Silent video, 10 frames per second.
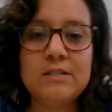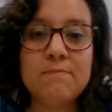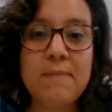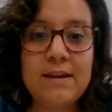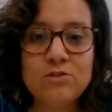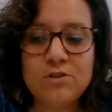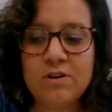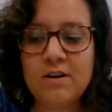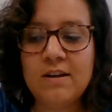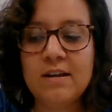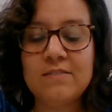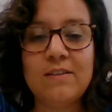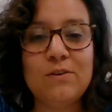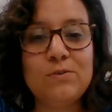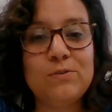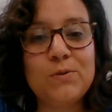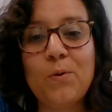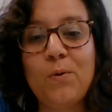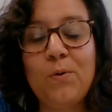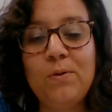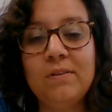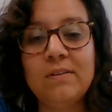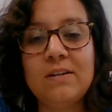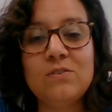to make sure that your soul